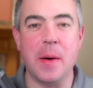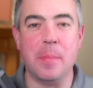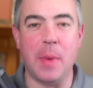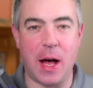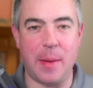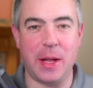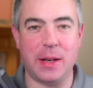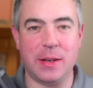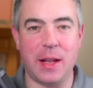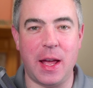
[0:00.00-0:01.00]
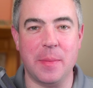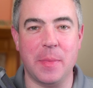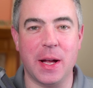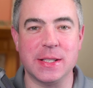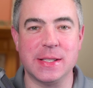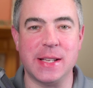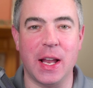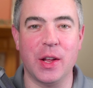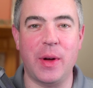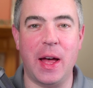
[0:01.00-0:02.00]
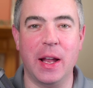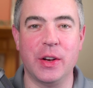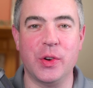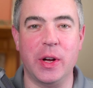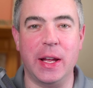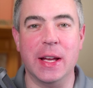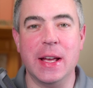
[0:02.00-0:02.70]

Mahomet, and Monticello, Illinois.